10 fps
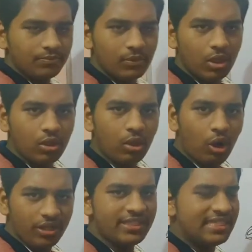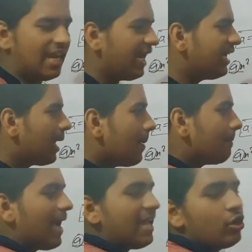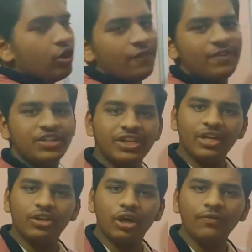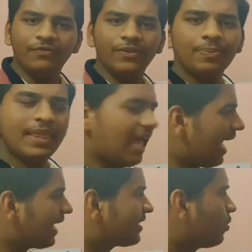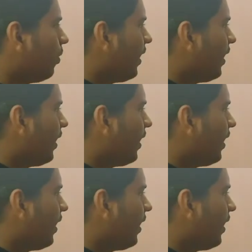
constant by coefficient of x square.